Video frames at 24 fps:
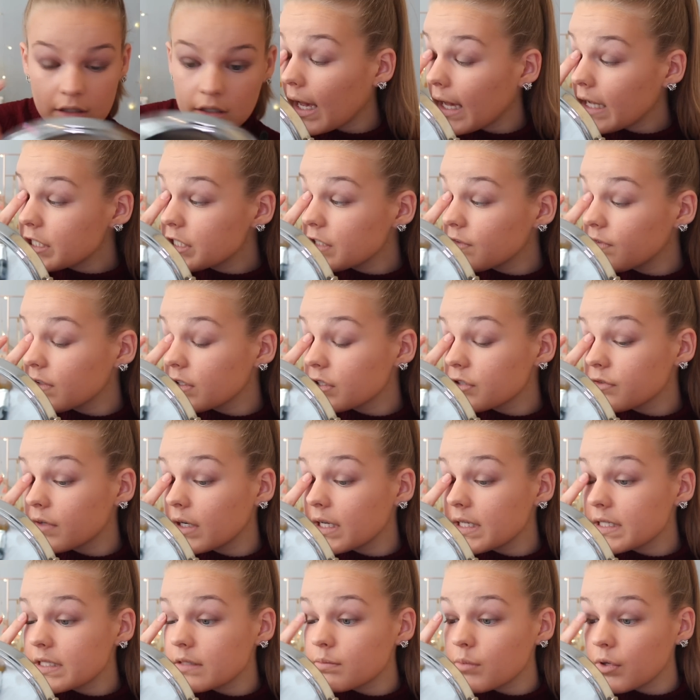Actually feels
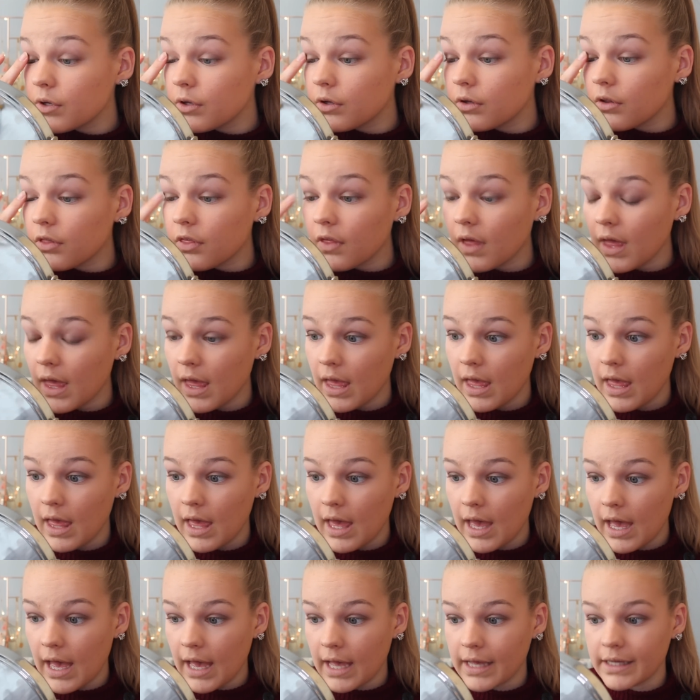really smooth.
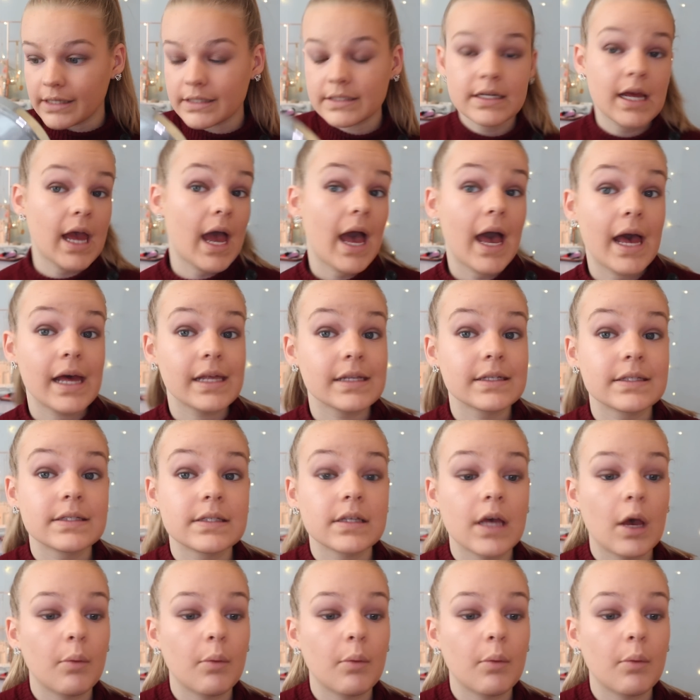And it has